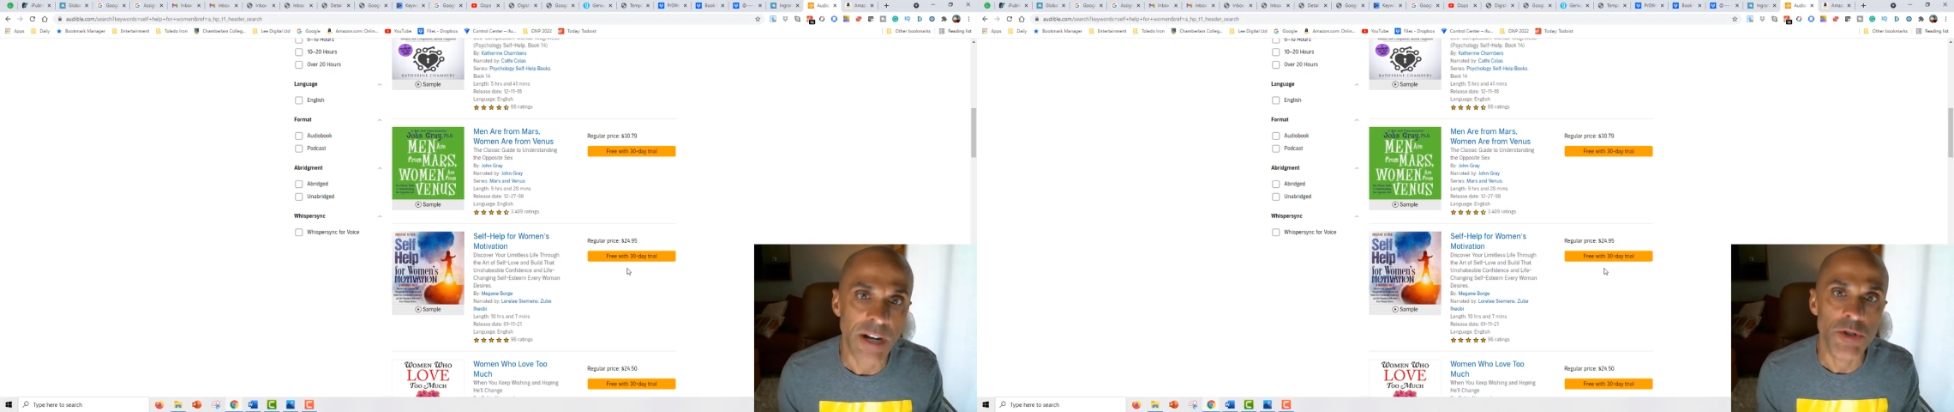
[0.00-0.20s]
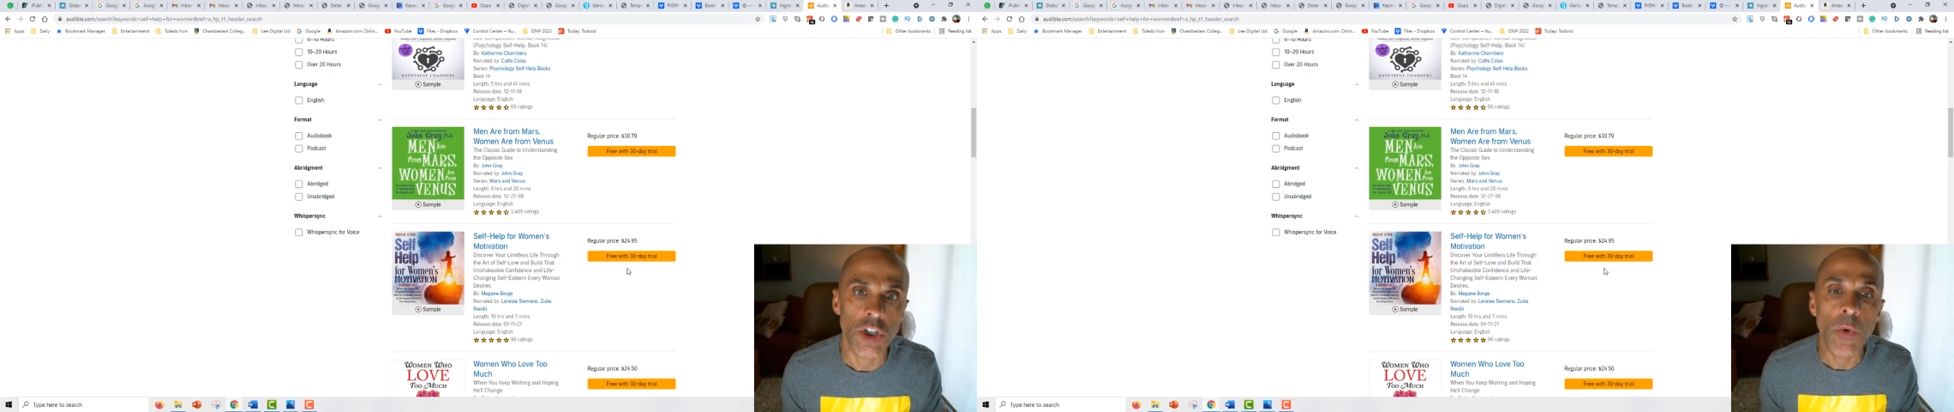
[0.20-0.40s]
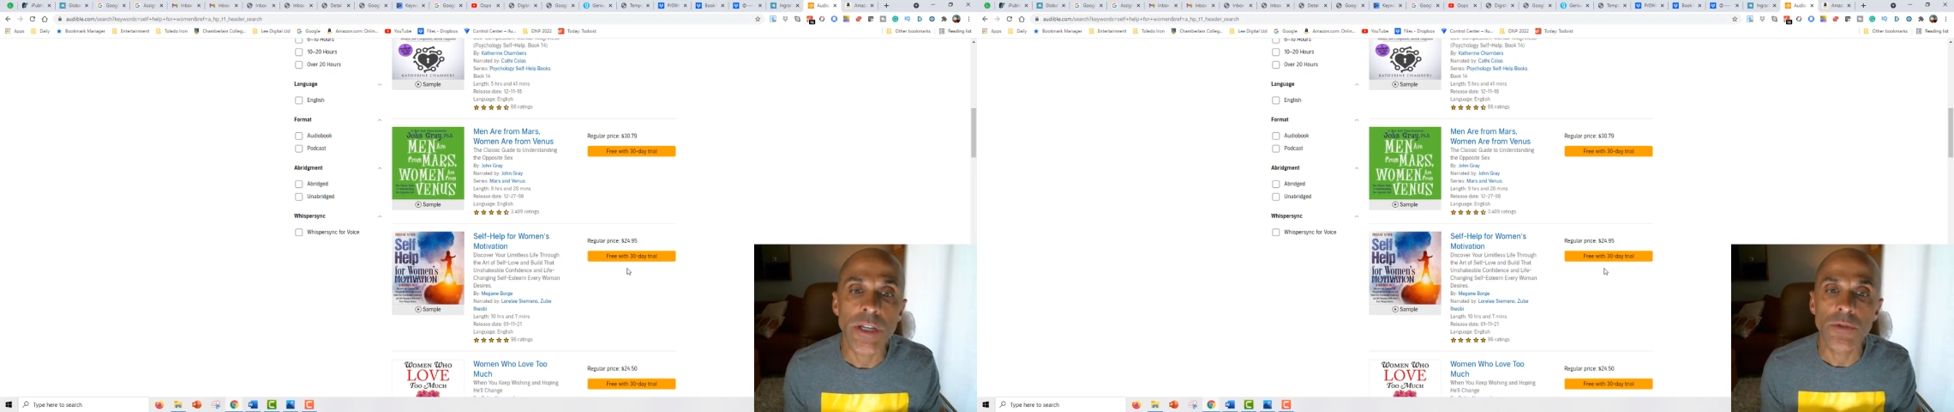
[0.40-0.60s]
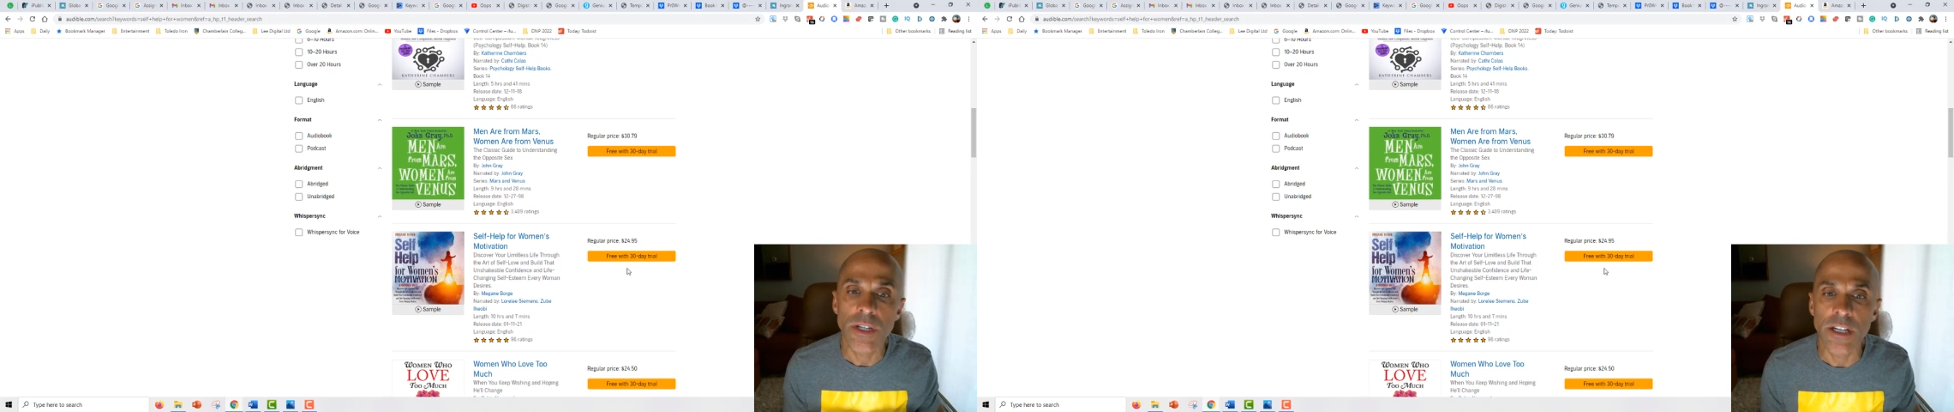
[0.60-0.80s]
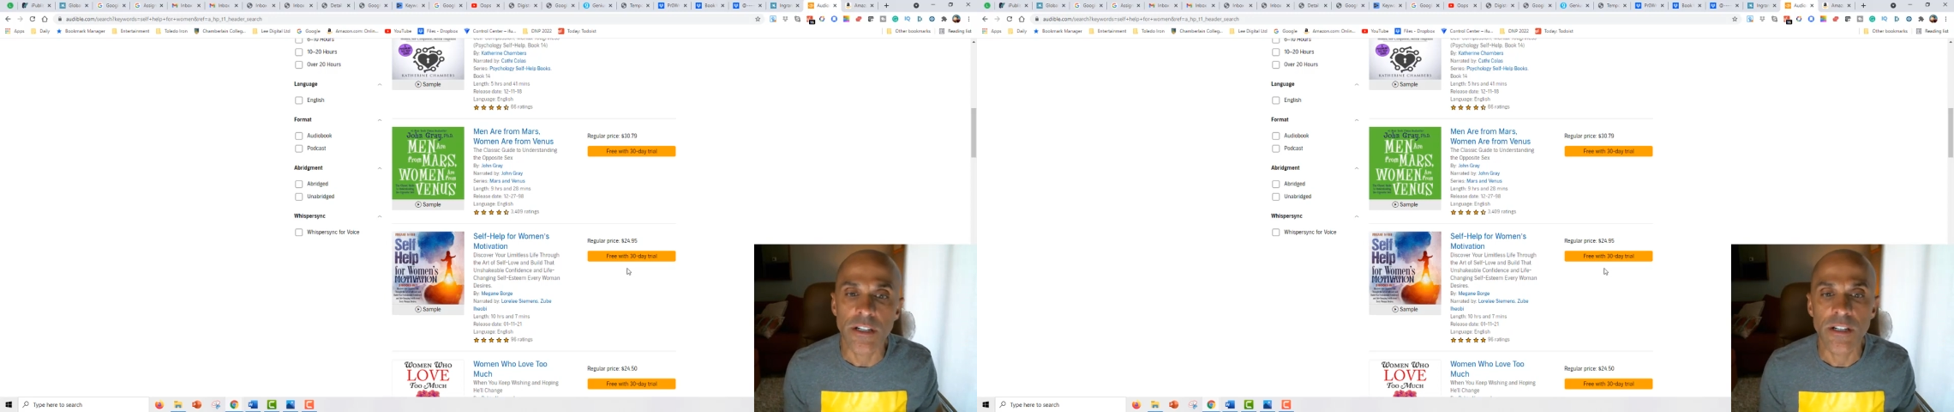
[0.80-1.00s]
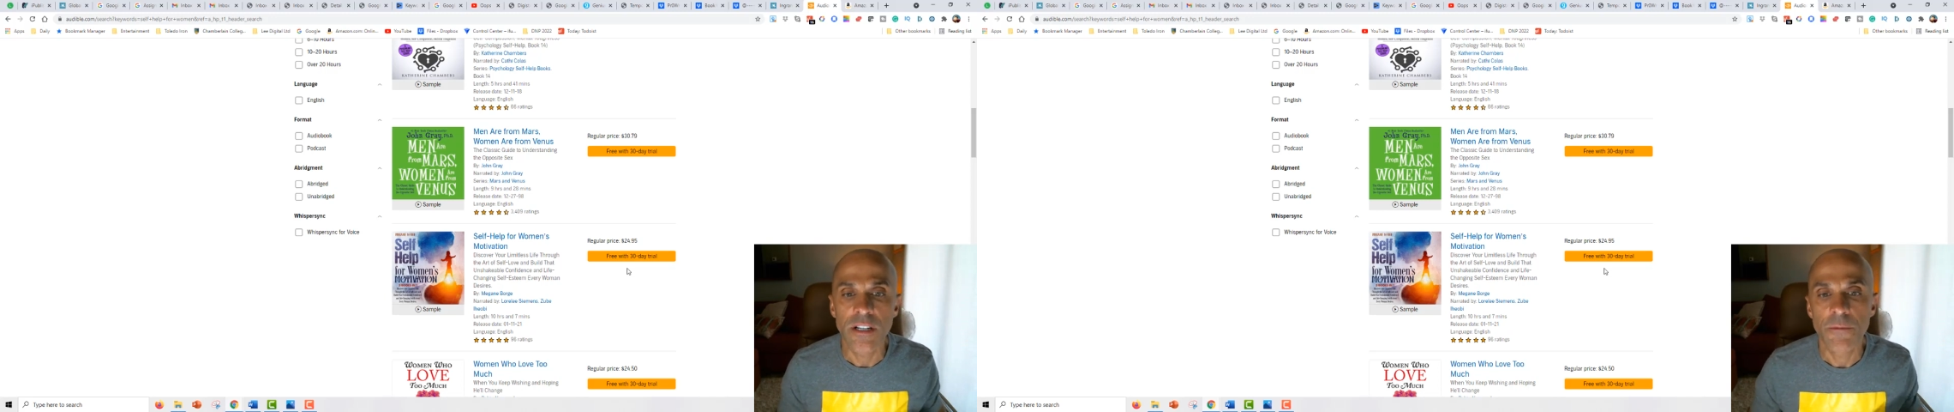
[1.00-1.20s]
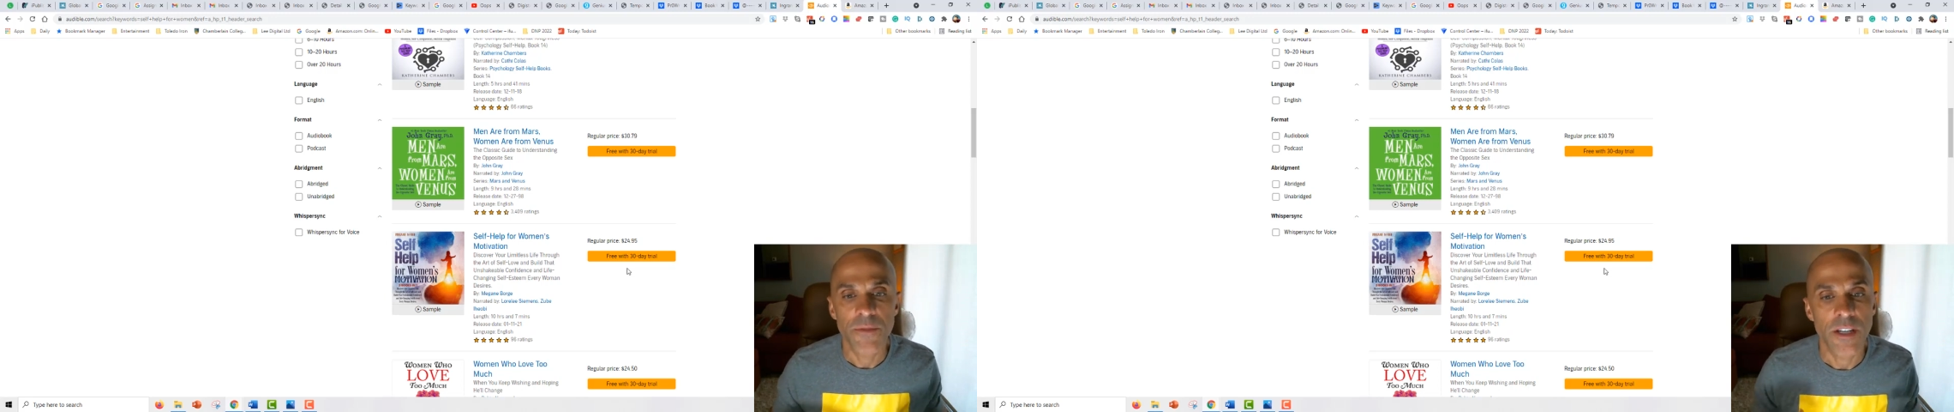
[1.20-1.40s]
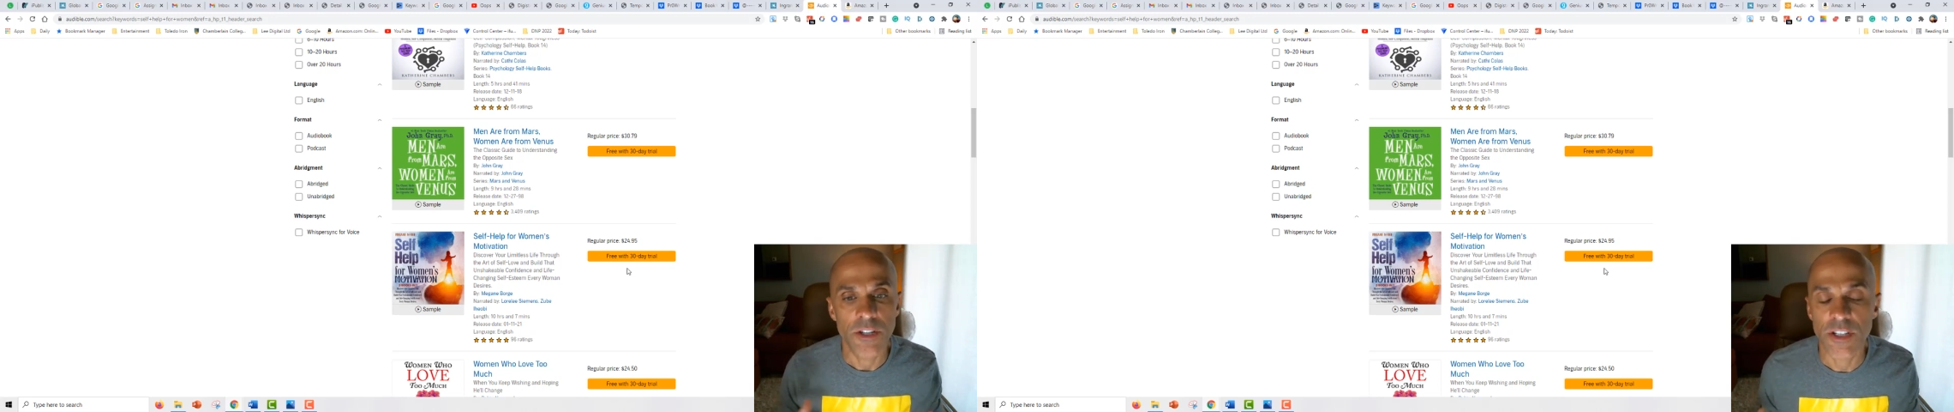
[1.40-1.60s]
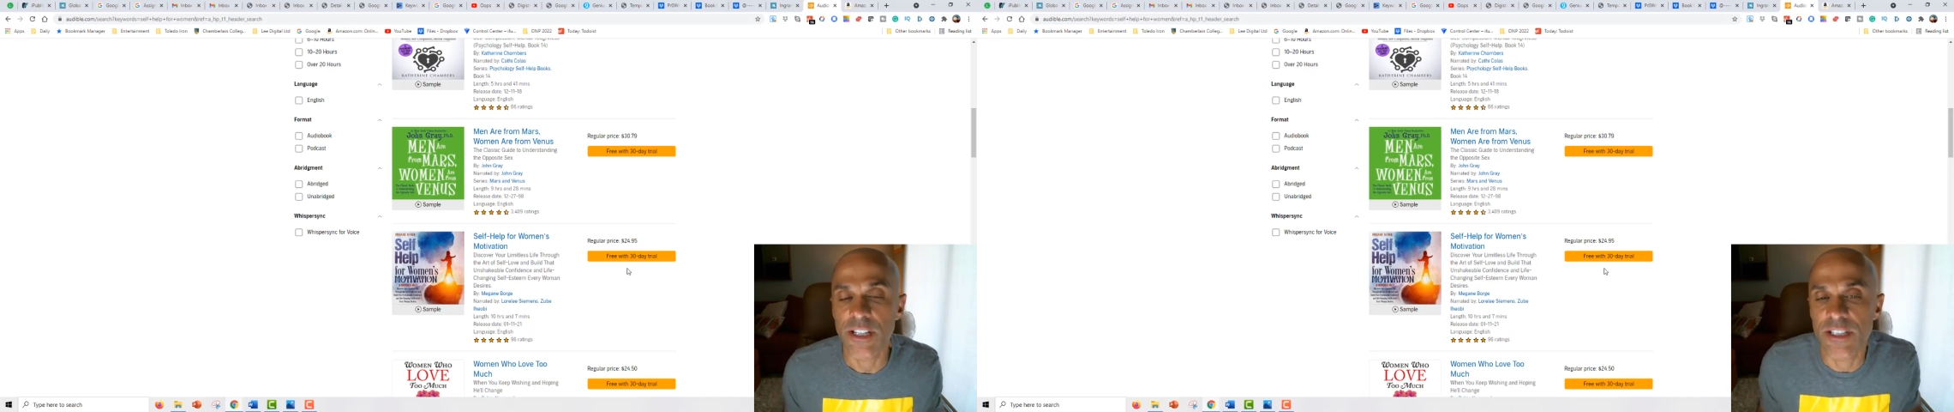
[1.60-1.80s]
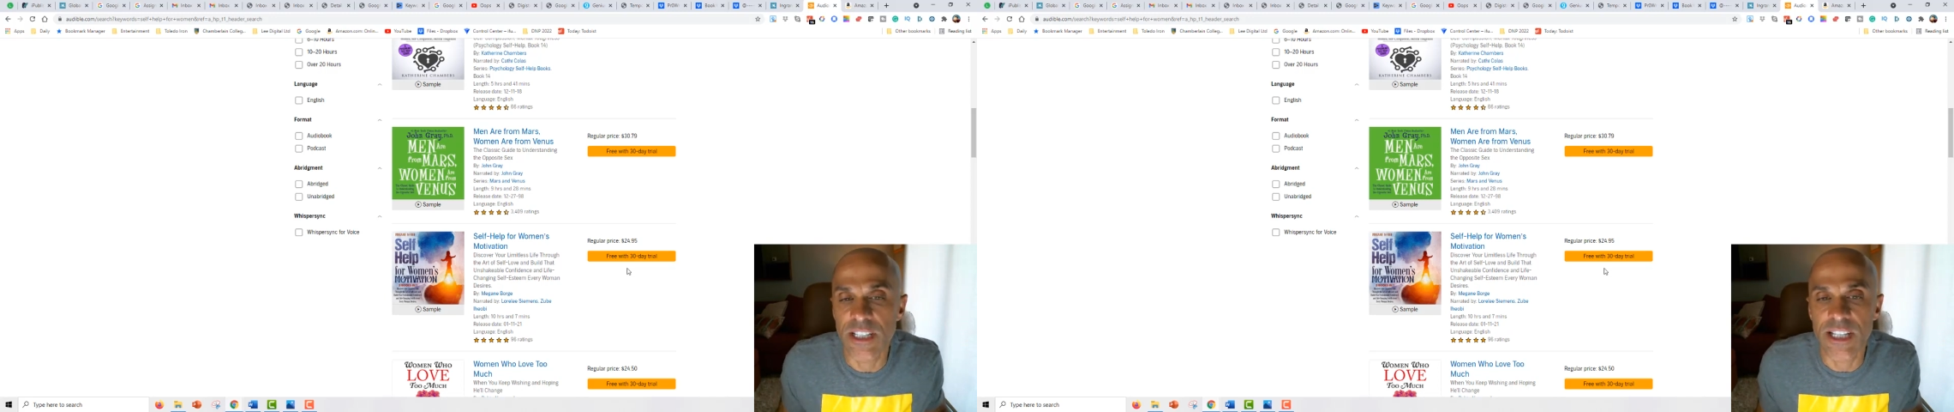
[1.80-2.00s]
I'm showing you here, you're going to
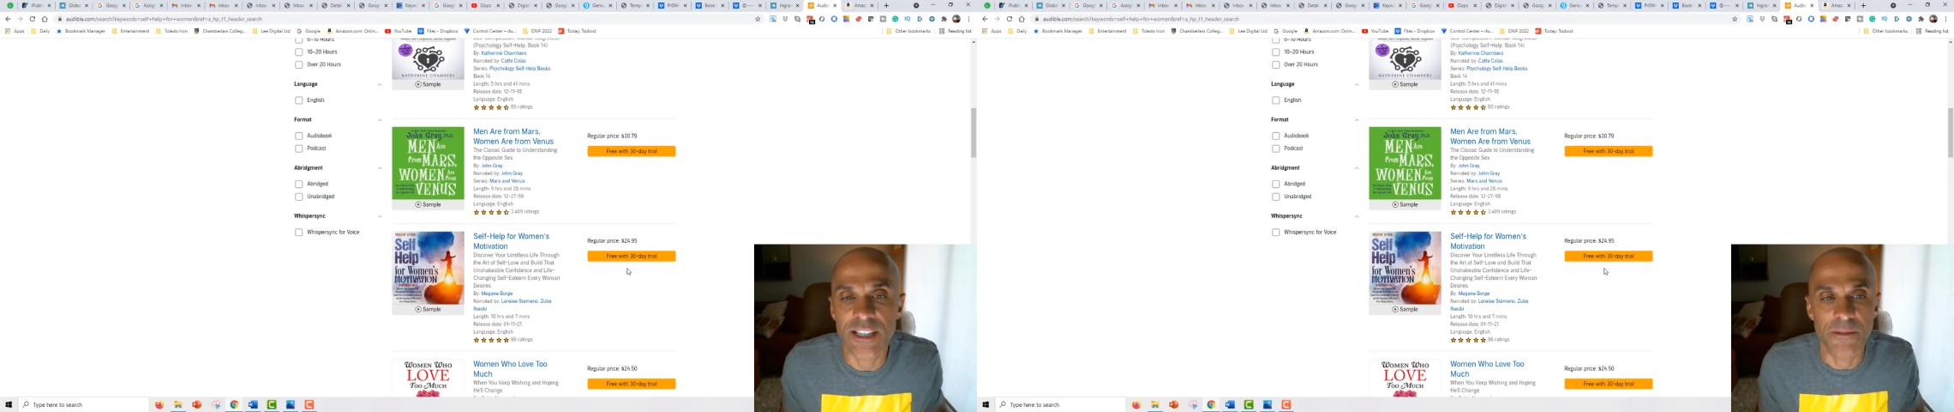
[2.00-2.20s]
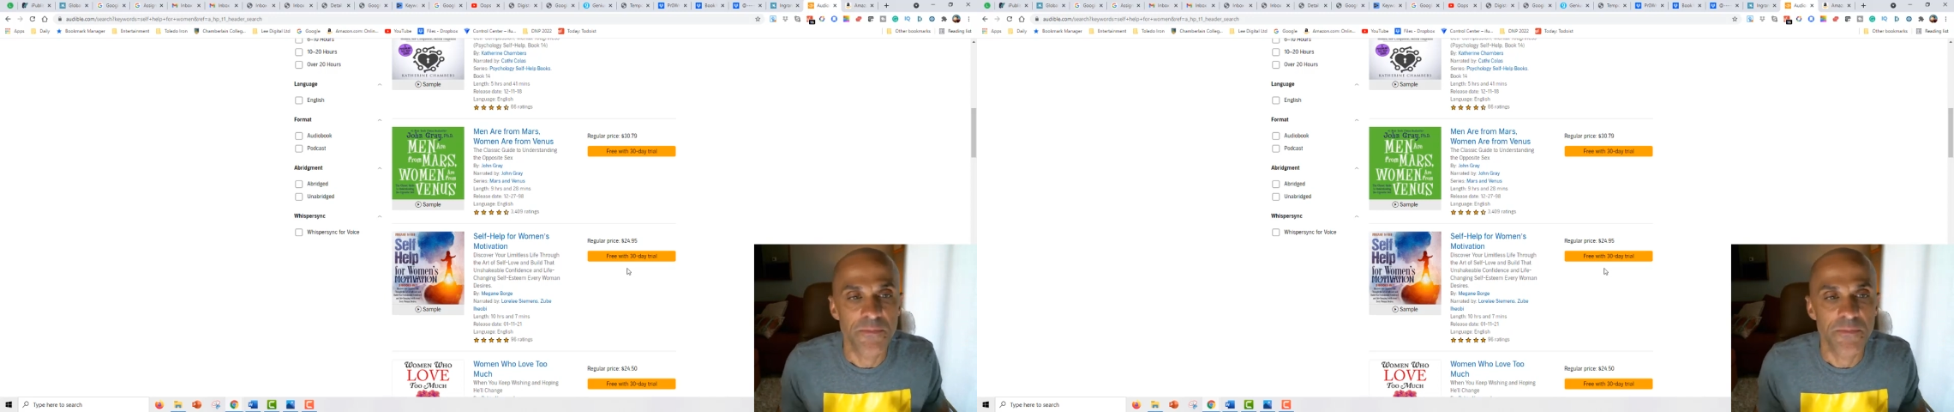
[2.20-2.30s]
see that